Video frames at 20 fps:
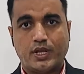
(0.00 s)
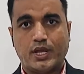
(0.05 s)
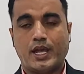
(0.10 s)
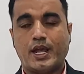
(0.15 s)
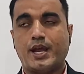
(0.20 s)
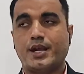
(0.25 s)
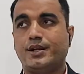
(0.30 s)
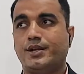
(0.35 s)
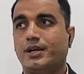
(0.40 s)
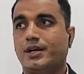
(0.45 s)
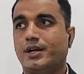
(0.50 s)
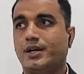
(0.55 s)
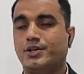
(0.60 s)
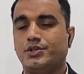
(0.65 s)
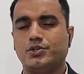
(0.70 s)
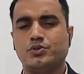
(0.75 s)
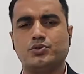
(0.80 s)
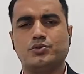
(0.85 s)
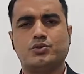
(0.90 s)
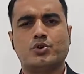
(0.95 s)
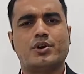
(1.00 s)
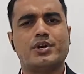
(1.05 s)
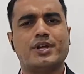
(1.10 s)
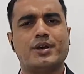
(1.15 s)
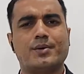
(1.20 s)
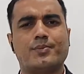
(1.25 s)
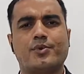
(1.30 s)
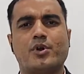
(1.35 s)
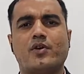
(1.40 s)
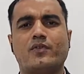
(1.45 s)
and you don't
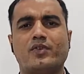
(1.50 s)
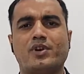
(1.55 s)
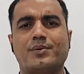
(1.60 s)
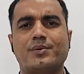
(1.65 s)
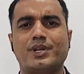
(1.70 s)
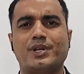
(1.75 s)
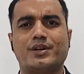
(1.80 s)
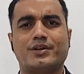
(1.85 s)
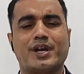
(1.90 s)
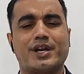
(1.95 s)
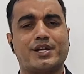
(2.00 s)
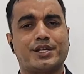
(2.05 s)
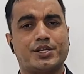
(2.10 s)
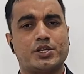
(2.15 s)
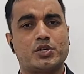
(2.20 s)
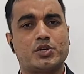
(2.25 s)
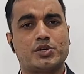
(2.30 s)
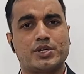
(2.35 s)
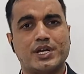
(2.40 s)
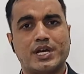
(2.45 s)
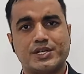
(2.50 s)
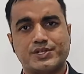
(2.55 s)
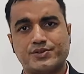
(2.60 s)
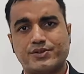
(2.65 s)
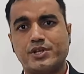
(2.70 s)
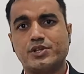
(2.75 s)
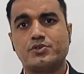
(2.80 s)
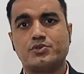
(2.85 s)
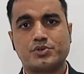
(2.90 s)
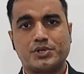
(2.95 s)
have problem in writing your
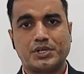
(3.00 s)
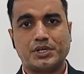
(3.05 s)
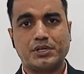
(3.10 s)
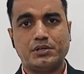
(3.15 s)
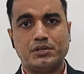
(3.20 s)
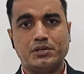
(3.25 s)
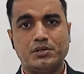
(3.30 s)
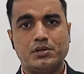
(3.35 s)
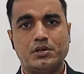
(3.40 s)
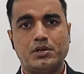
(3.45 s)
yesterday's routine